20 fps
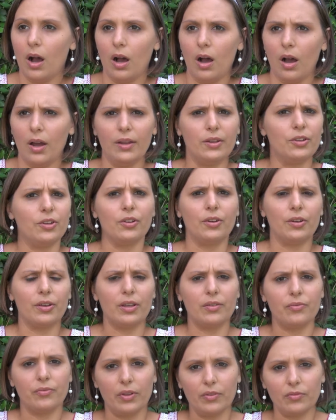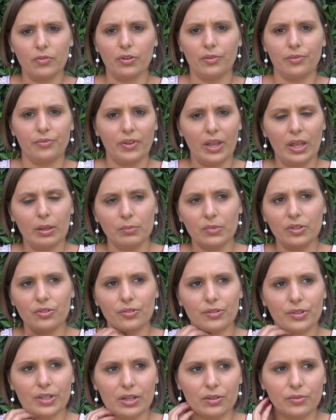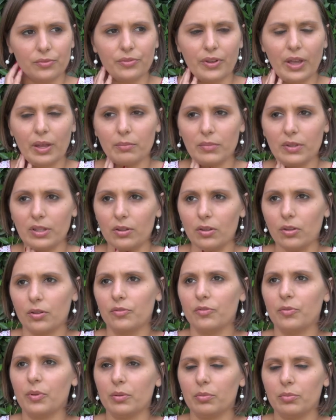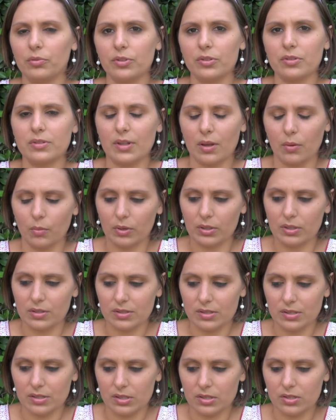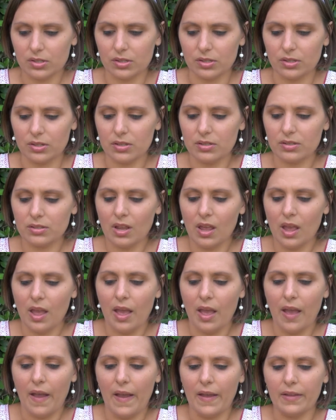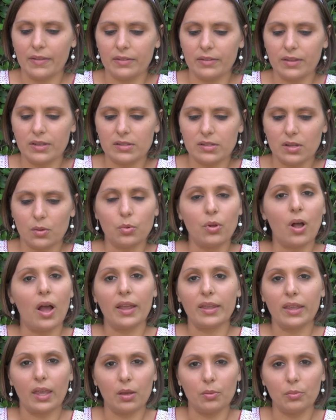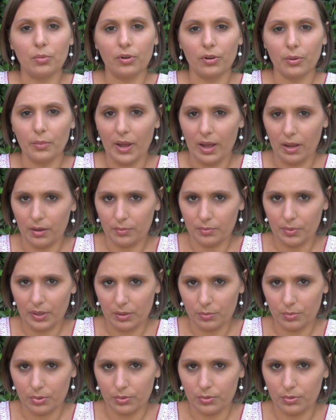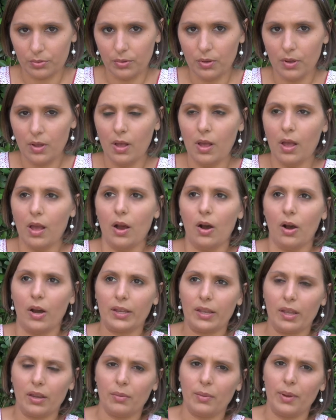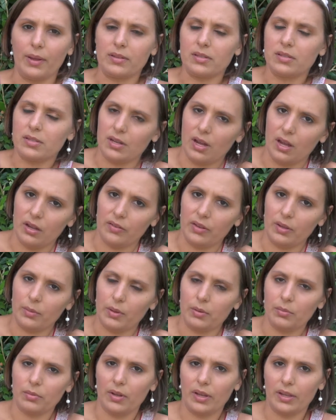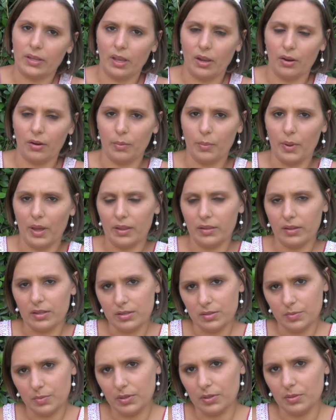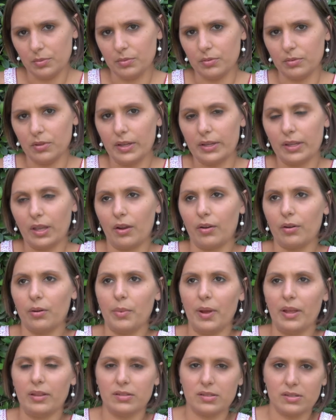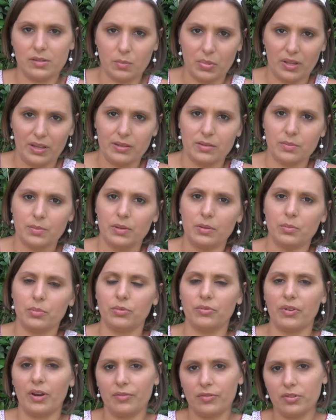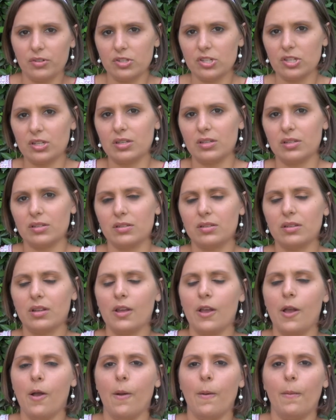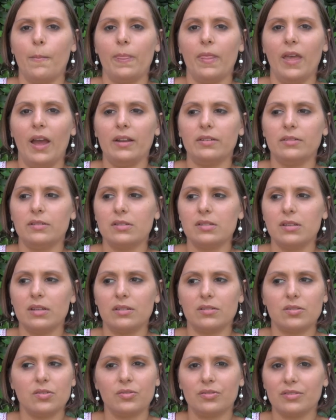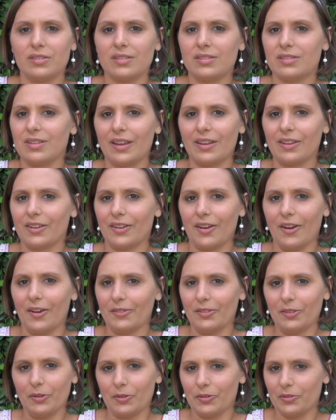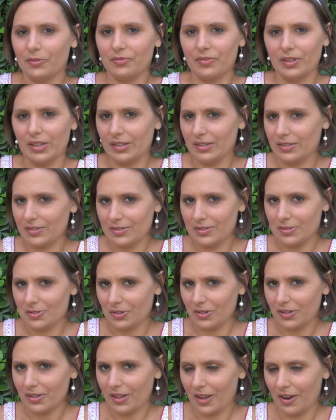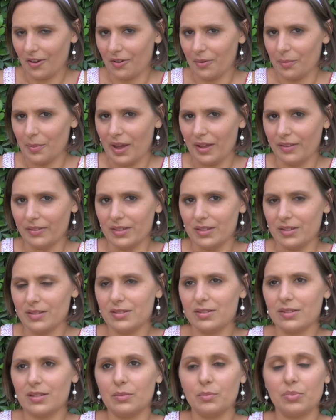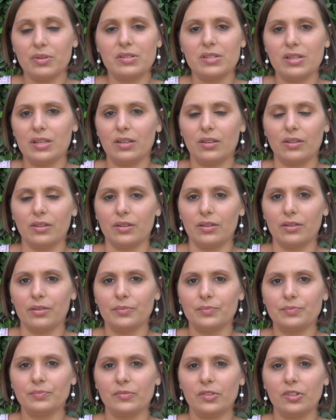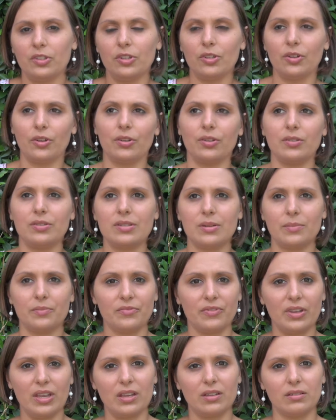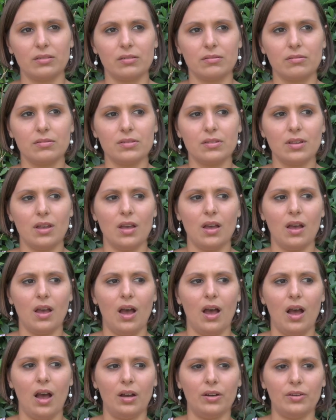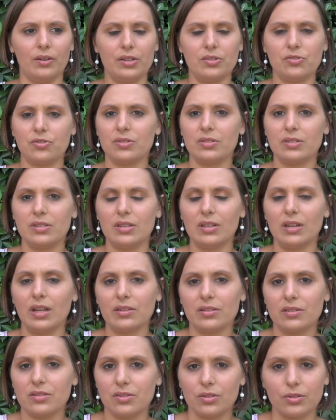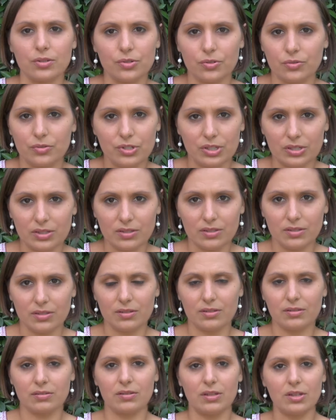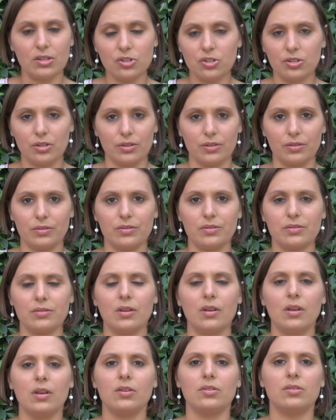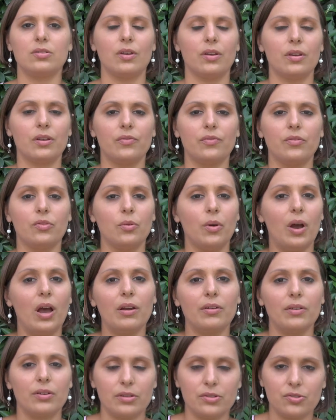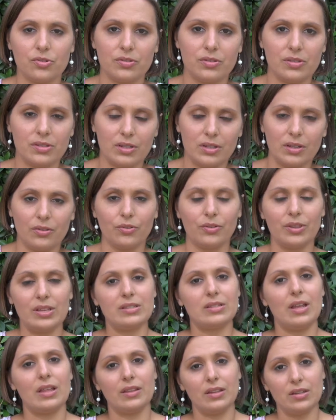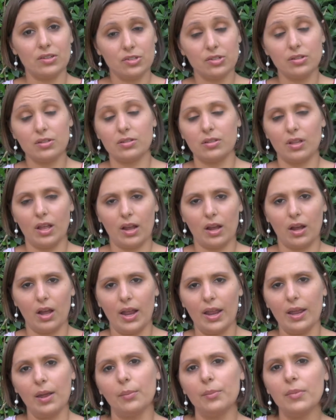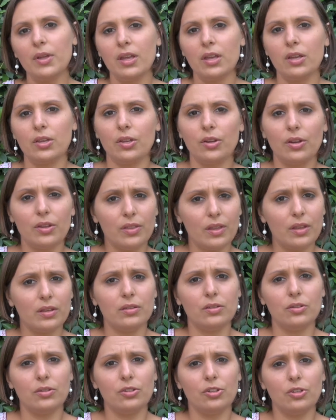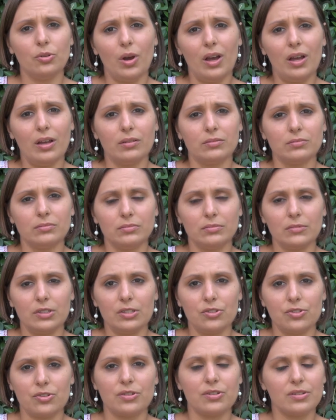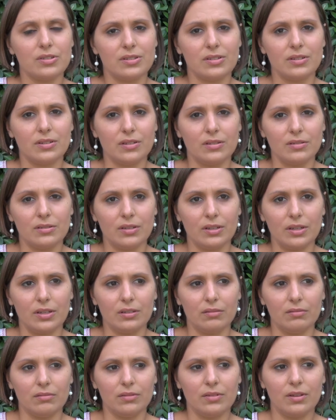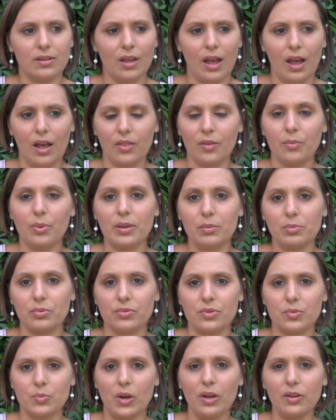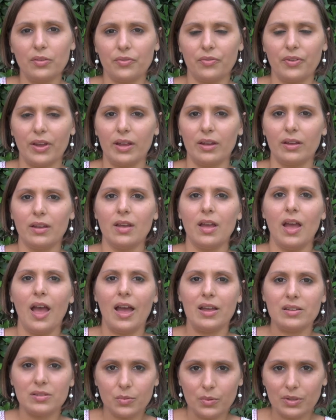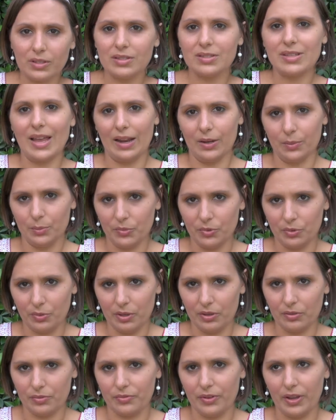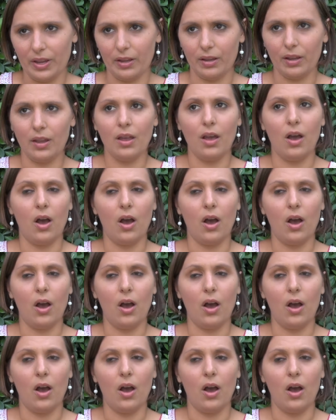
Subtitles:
You know, if they've got a family or a young family, a lot of people use that one as an excuse, and they say, well, I care more about people, I care about starving people, I care about these people, I care about displaced people, refugees. And it's not to say a lot of vegans don't care about this. In particular, you know, some vegans are interested in other social justice issues. So if you are interested in all these other issues like I am, you know, then you are interested in other people's welfare as well as animal welfare.